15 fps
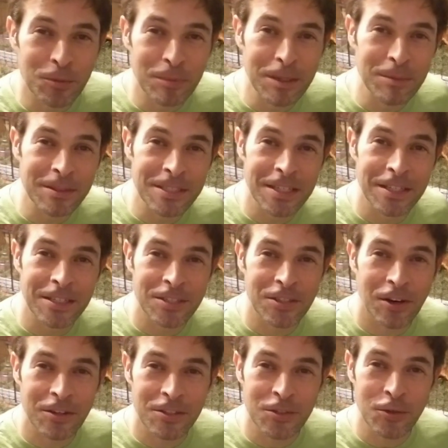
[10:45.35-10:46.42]
BB's going to
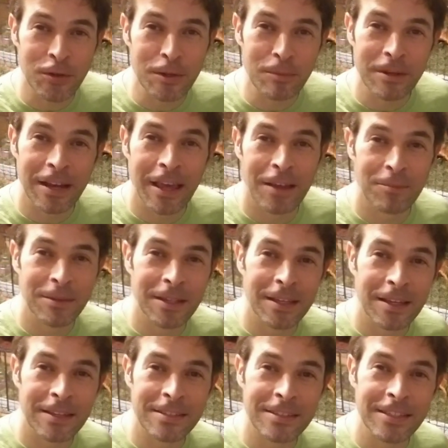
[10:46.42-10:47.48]
start screaming at me
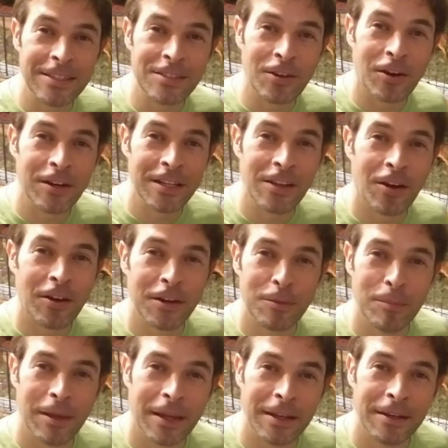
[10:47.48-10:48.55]
because he's already gone to
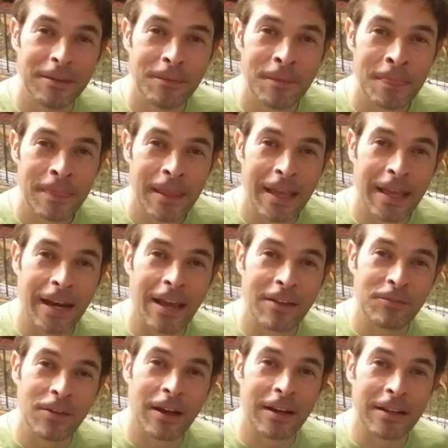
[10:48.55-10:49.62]
bed. And
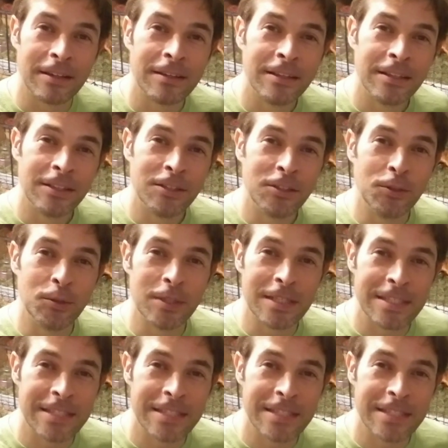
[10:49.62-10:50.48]
I've got to do the